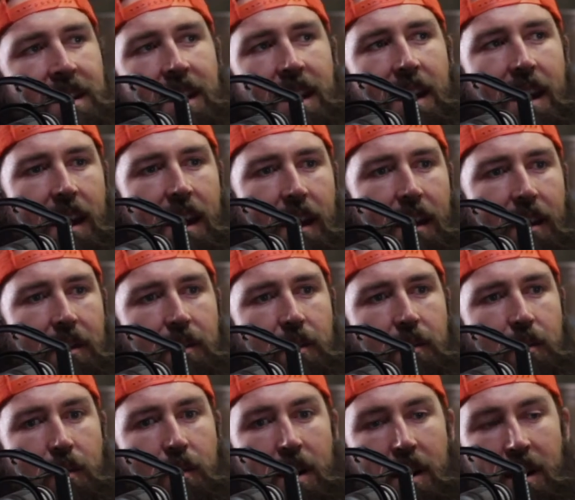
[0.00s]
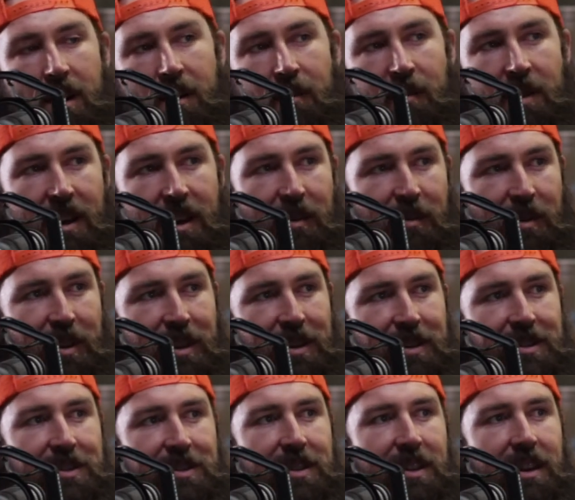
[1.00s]
and you walk up that
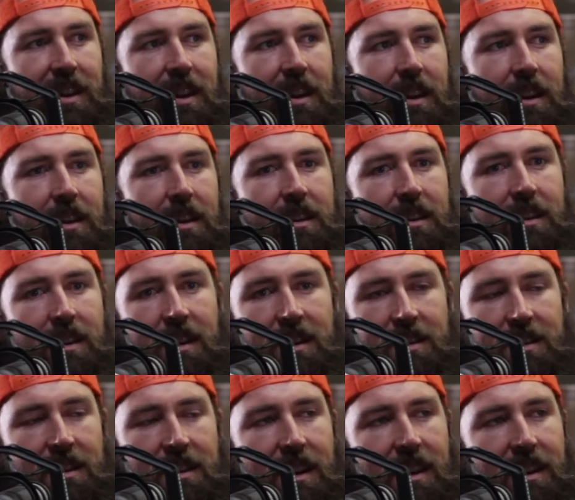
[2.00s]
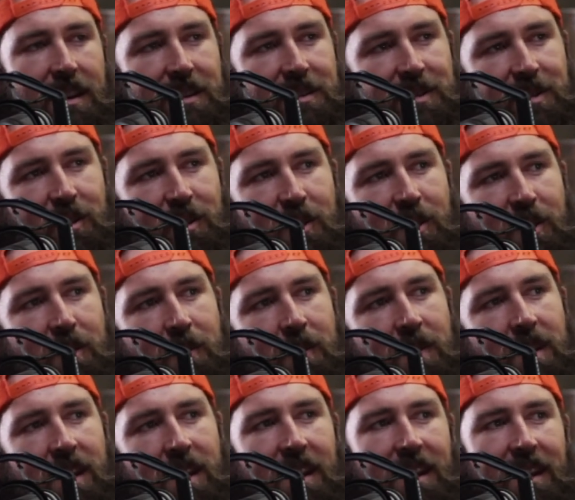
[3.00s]
ridge that gets a lightning storm
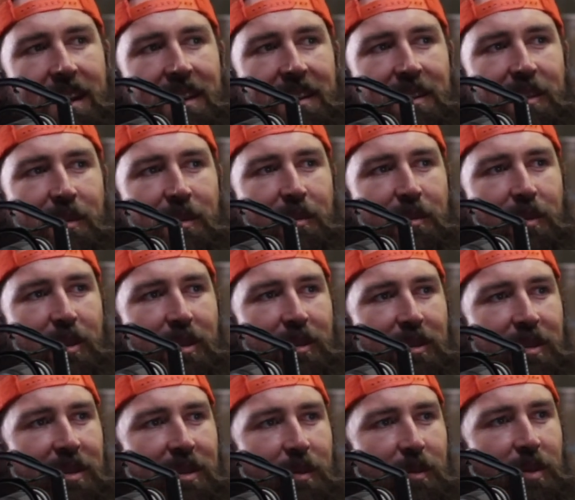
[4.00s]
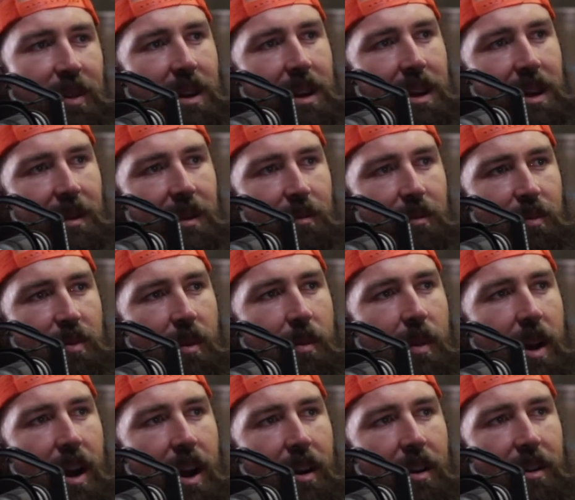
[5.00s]
and you weren't completely
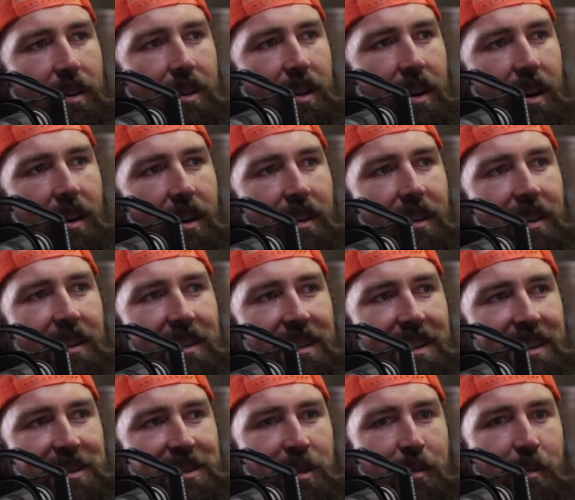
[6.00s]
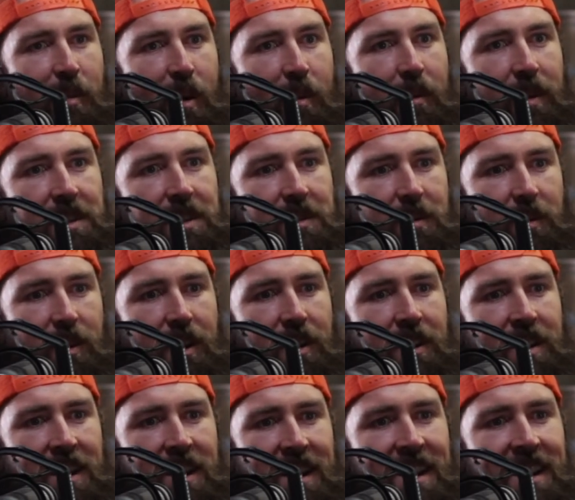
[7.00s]
prepared. These are moments where
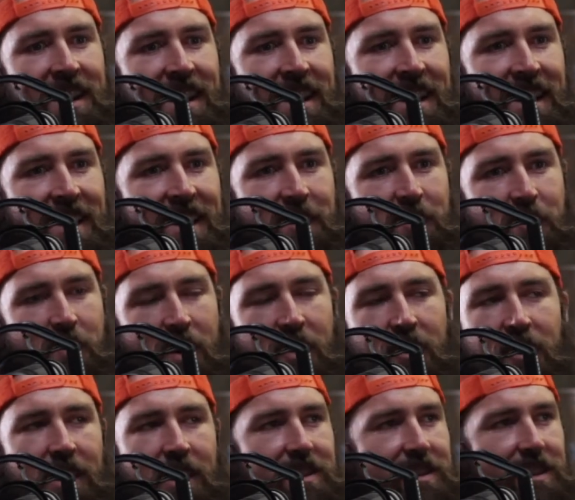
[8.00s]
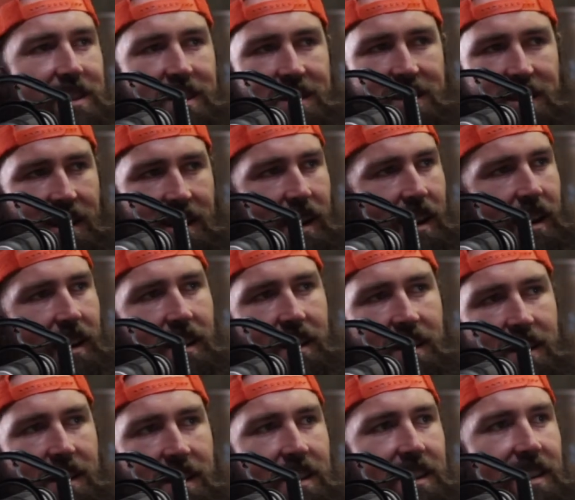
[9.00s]
Mother Nature does not
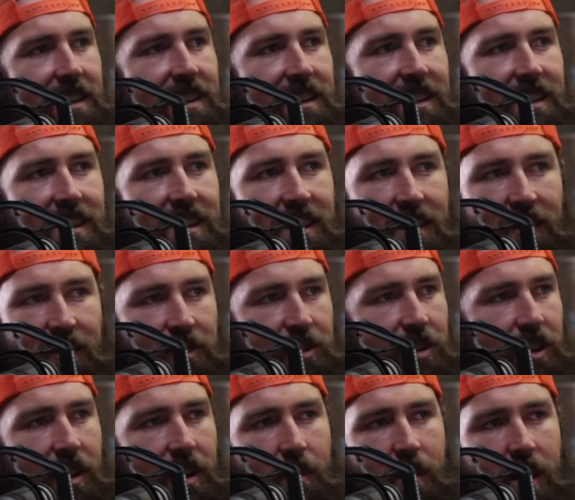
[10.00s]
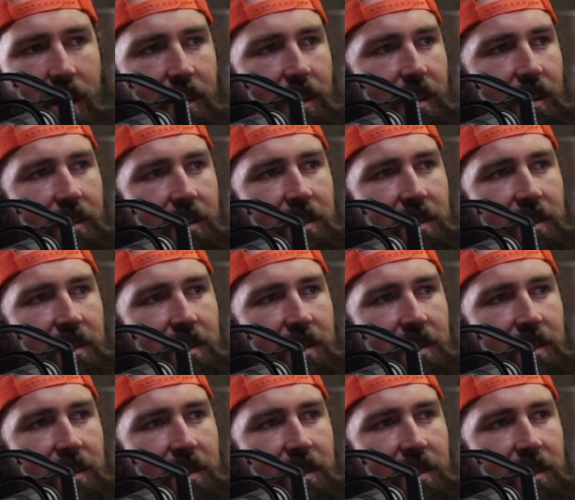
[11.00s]
give a shit about you.